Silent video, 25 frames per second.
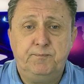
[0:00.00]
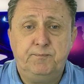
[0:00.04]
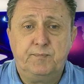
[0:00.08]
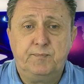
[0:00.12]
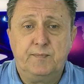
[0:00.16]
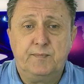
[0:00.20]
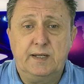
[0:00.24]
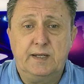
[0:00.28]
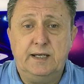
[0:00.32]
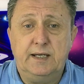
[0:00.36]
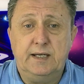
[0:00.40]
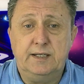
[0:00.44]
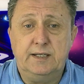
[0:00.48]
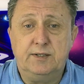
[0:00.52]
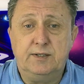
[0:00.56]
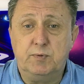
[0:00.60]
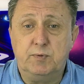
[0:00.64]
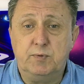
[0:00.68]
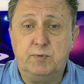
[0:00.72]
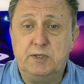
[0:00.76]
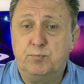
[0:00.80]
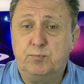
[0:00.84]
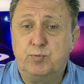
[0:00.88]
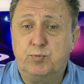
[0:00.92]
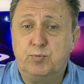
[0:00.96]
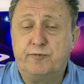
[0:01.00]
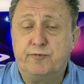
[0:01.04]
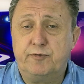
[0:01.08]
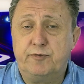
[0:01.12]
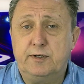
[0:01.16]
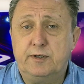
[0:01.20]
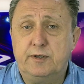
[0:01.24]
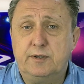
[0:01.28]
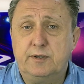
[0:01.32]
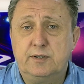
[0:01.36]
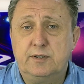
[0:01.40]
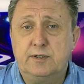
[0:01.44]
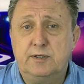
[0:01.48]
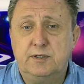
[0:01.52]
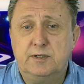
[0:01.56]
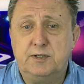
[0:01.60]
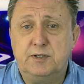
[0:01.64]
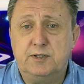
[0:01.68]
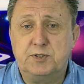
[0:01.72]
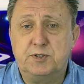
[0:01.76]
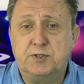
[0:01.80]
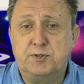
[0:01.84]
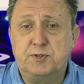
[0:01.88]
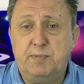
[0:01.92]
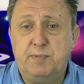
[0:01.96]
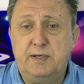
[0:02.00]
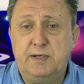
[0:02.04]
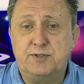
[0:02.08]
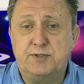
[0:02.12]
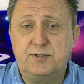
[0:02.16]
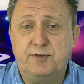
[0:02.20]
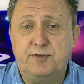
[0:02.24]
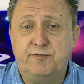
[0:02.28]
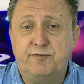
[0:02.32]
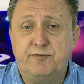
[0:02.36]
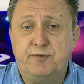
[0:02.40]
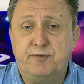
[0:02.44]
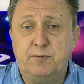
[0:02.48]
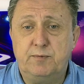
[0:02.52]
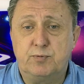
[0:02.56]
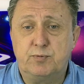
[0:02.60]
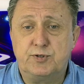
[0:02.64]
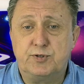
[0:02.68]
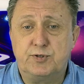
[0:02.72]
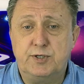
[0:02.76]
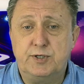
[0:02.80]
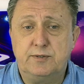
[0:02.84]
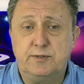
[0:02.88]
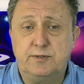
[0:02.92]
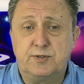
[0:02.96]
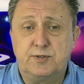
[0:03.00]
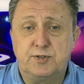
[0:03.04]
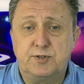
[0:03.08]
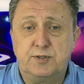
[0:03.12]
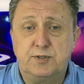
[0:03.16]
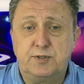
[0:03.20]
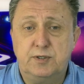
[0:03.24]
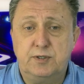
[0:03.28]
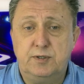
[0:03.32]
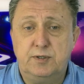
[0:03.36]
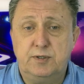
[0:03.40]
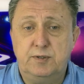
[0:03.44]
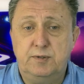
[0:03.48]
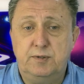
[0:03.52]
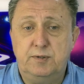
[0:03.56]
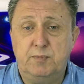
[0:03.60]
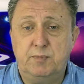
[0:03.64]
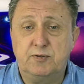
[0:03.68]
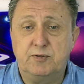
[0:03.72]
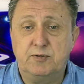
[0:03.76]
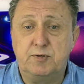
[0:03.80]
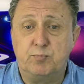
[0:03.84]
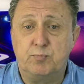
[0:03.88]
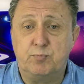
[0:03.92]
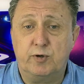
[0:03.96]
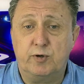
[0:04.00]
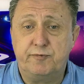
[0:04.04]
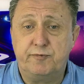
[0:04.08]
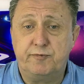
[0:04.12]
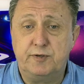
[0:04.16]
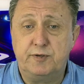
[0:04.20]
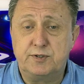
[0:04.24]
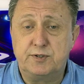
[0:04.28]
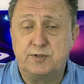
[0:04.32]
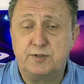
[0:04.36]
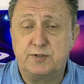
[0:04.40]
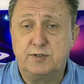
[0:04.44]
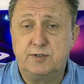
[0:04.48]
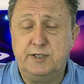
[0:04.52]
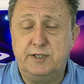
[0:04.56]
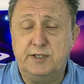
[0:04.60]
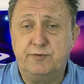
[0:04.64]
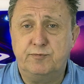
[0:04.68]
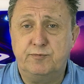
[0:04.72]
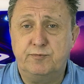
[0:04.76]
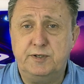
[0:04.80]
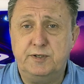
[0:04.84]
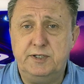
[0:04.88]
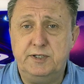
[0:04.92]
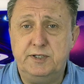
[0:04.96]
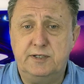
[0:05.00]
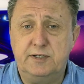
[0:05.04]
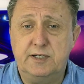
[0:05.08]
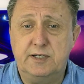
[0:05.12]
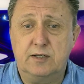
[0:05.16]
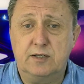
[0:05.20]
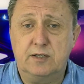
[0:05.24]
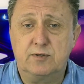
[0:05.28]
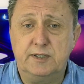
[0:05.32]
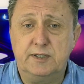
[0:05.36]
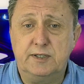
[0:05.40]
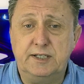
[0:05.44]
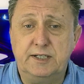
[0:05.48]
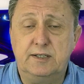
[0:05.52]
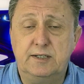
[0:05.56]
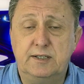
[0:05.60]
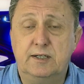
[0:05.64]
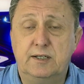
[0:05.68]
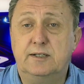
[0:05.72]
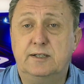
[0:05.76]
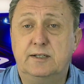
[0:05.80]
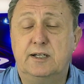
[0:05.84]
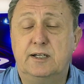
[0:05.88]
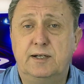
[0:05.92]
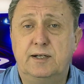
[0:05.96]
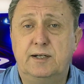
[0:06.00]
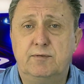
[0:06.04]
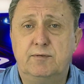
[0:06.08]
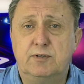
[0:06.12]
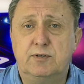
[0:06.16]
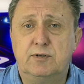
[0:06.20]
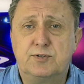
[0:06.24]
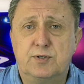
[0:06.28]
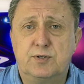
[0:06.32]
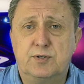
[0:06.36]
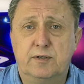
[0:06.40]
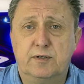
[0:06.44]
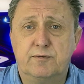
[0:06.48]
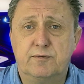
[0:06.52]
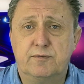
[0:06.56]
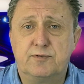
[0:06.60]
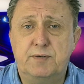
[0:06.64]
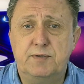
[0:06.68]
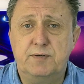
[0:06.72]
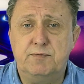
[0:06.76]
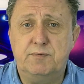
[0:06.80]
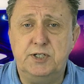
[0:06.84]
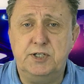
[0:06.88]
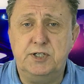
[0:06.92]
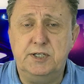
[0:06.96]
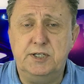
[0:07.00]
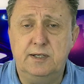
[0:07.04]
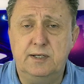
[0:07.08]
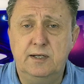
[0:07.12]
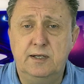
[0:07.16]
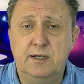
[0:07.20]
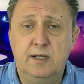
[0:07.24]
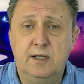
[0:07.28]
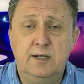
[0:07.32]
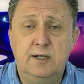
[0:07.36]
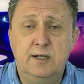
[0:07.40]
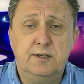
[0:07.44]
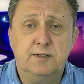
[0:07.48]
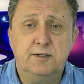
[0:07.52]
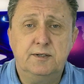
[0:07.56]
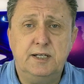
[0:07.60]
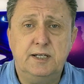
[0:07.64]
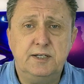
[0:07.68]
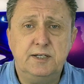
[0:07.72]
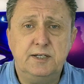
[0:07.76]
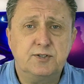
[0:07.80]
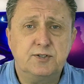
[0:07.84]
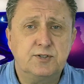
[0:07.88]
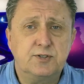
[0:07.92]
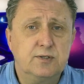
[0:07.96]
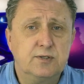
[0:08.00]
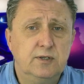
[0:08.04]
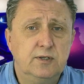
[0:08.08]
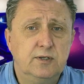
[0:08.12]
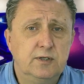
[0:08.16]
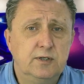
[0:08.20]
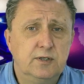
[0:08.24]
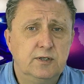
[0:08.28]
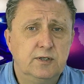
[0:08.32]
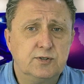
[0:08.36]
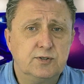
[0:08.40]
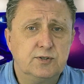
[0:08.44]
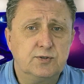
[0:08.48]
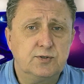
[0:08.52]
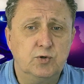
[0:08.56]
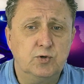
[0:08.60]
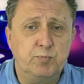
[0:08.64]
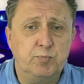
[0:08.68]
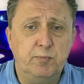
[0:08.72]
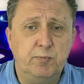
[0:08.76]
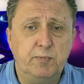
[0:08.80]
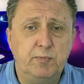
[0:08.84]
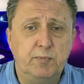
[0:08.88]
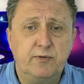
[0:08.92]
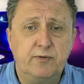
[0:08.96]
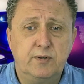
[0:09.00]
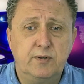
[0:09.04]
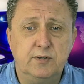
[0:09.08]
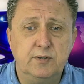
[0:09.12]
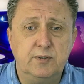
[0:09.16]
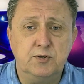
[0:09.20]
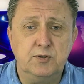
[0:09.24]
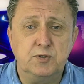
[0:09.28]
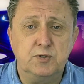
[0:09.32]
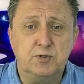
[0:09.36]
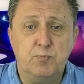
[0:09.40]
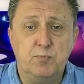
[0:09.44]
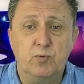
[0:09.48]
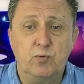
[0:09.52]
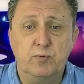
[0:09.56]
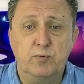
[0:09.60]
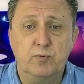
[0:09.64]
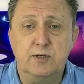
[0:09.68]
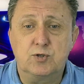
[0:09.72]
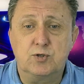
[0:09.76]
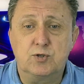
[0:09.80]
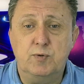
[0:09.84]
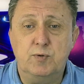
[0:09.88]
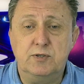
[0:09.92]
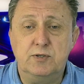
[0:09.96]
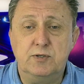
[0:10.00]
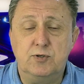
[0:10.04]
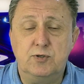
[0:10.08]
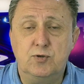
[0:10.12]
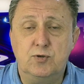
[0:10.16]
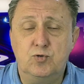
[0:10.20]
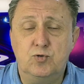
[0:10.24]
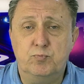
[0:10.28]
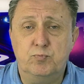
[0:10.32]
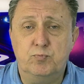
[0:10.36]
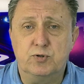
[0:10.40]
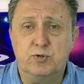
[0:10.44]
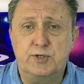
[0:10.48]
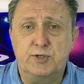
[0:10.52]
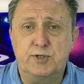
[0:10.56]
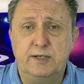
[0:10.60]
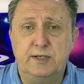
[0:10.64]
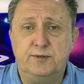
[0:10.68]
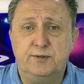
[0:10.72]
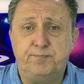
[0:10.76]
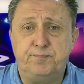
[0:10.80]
And the weekly profit is past the 5%. Monthly profit, if we calculate an average of 17 days, so per month, is more than 22%.